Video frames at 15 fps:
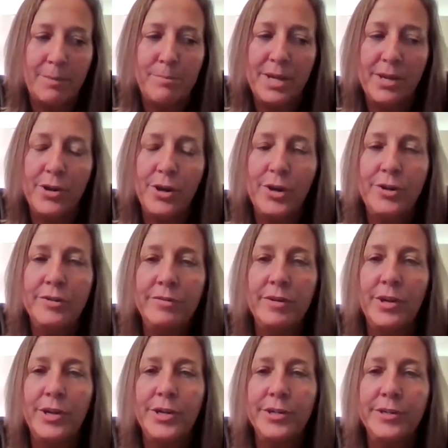but
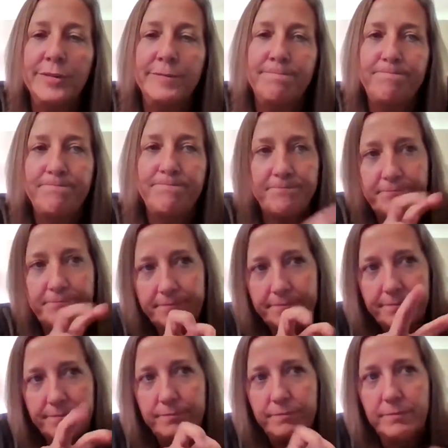her her
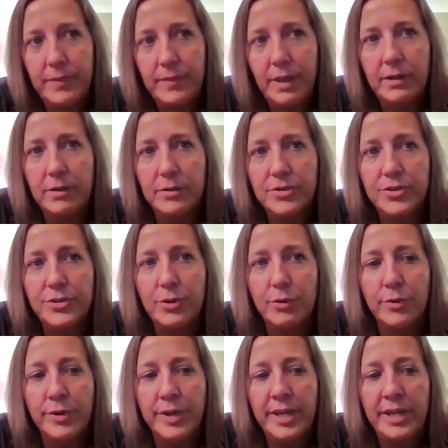
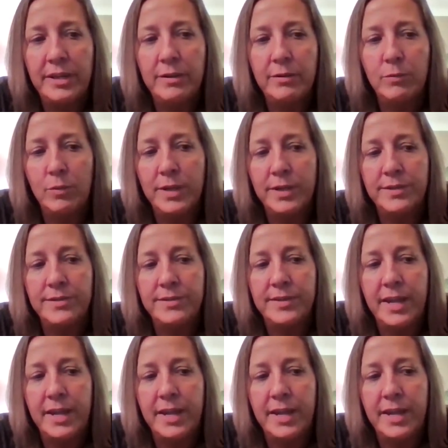story was